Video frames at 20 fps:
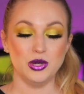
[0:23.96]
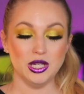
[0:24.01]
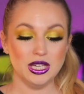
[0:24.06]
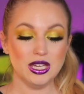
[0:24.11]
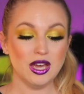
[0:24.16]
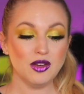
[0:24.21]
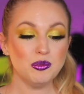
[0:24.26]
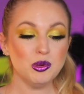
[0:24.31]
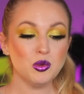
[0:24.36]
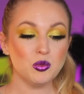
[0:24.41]
We
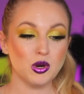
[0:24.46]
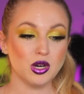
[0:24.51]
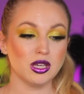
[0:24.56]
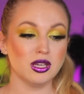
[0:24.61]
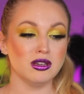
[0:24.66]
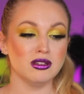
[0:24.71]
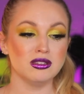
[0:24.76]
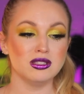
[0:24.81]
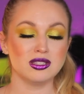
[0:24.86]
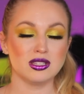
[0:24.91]
have been
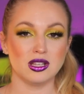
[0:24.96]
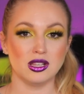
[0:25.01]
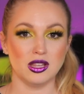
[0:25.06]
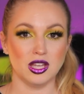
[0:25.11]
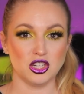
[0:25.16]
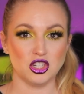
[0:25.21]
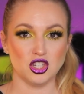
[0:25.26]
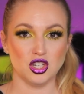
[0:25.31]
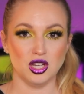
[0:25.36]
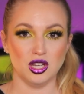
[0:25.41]
working on this
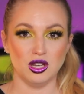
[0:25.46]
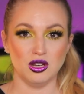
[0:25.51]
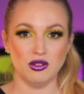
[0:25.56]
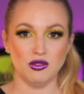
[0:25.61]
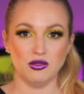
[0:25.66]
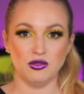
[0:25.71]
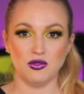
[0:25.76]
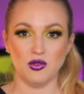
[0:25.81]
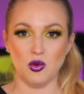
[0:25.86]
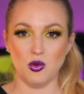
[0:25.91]
collection
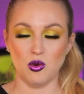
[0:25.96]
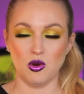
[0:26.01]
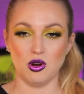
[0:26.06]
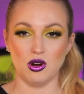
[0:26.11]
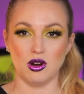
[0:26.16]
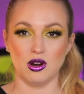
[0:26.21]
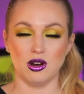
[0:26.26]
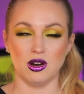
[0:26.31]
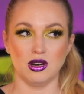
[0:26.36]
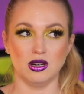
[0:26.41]

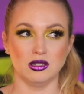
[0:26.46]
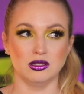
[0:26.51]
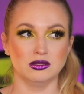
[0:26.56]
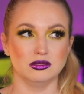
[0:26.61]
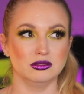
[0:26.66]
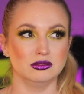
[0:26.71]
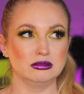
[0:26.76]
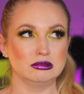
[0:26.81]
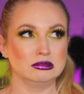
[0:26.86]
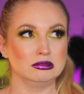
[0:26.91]
for
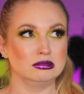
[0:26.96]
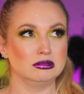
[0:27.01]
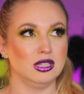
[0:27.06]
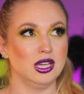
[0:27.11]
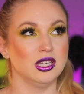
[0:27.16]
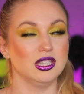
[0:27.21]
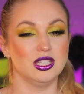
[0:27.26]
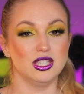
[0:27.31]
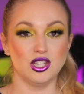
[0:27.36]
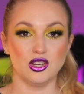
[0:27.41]

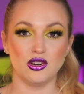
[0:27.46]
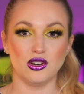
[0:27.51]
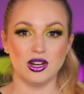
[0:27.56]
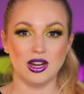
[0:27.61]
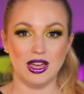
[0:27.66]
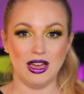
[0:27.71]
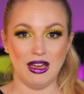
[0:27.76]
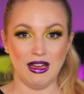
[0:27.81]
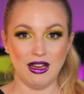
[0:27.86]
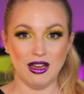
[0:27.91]
a year
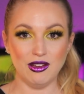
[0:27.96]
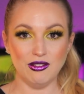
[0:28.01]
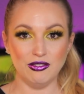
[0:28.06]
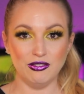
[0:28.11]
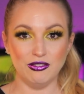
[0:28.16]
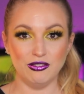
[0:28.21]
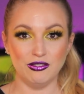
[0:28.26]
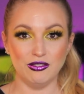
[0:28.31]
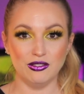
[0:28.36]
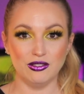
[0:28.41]
and a
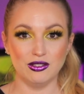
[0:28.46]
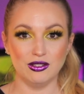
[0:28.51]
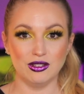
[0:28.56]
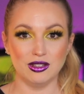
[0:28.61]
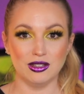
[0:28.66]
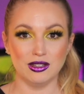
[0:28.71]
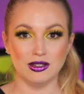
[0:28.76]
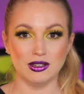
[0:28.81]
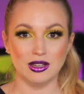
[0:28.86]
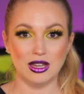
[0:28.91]
half,
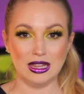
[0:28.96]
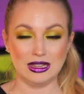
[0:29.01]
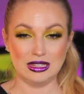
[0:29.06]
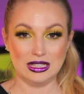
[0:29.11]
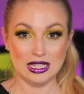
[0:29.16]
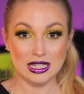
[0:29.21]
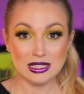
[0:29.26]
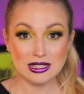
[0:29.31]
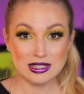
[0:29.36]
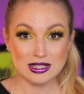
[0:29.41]
at
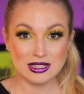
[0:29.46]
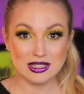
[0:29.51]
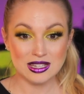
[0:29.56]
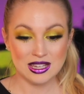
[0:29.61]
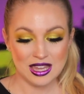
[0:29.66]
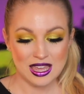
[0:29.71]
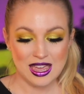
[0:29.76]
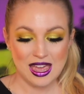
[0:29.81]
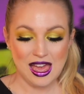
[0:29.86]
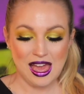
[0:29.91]
least.
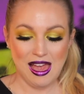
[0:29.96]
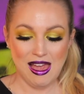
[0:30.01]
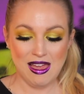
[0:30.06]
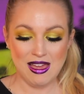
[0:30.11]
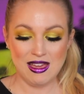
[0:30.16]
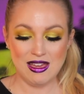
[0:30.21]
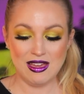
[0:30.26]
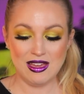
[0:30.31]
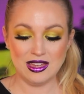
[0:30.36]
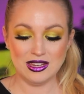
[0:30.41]

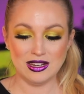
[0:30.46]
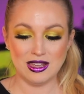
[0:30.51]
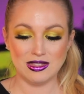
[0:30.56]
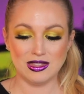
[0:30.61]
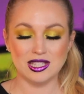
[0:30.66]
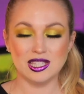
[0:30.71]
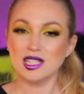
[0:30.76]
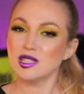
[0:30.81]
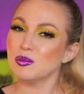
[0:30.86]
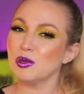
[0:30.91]
And
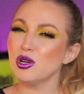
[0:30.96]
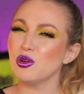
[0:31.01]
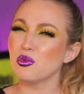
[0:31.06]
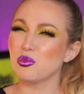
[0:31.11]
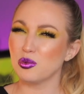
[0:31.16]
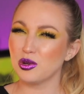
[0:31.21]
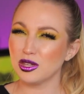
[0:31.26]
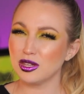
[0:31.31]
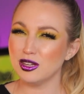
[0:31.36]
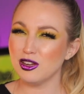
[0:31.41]
this has been a
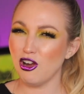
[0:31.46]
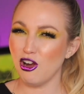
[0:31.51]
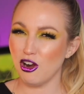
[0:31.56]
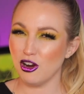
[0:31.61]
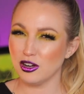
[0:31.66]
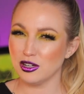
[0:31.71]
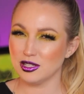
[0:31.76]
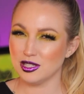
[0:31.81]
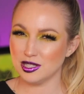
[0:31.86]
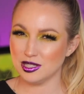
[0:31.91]
really
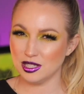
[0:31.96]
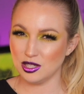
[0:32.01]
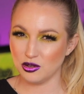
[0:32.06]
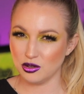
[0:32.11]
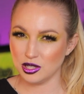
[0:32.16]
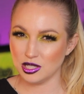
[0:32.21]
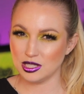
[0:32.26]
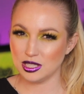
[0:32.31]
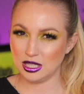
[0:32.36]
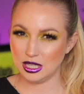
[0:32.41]
hard
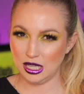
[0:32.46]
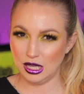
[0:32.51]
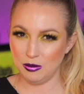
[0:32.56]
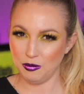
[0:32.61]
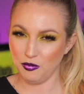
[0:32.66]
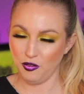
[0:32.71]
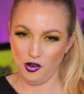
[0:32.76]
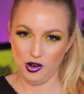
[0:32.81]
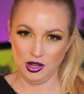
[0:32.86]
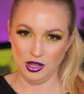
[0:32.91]
secret to
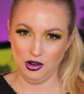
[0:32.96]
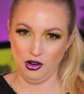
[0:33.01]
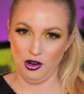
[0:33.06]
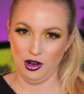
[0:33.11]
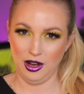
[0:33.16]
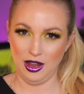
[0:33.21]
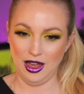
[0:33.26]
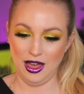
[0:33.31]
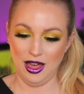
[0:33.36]
keep for a year and a